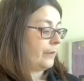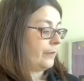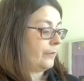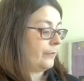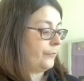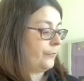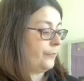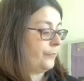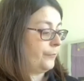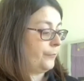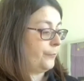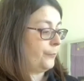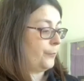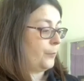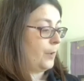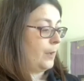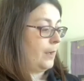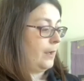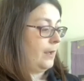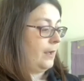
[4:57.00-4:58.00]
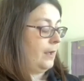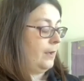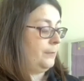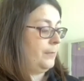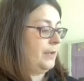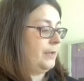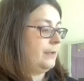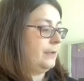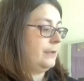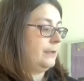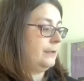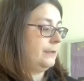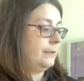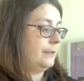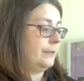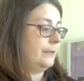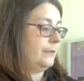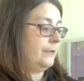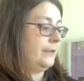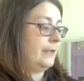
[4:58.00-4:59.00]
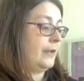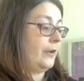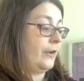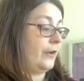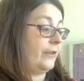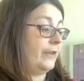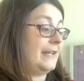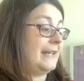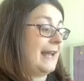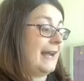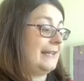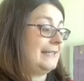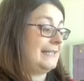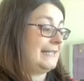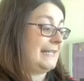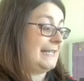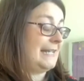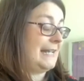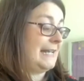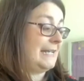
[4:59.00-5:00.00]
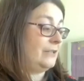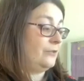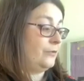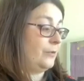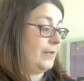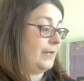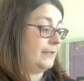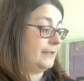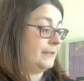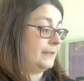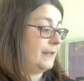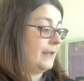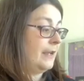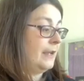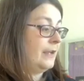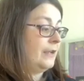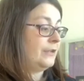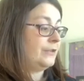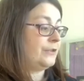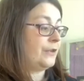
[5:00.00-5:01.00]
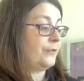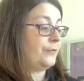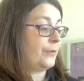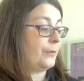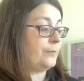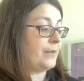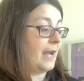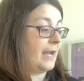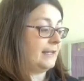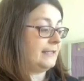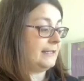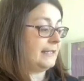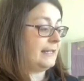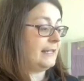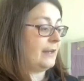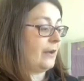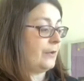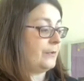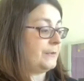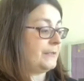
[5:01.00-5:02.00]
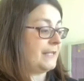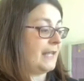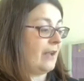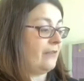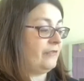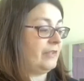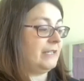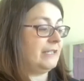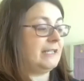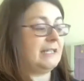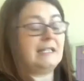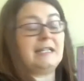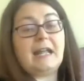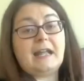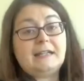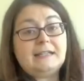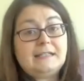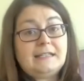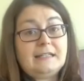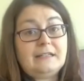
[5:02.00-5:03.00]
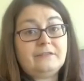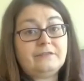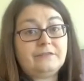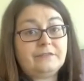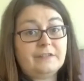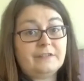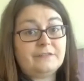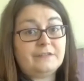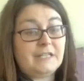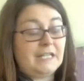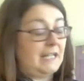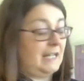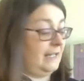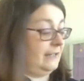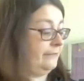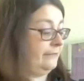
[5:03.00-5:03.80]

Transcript: from the early 1900s. So from 1907 to 1915.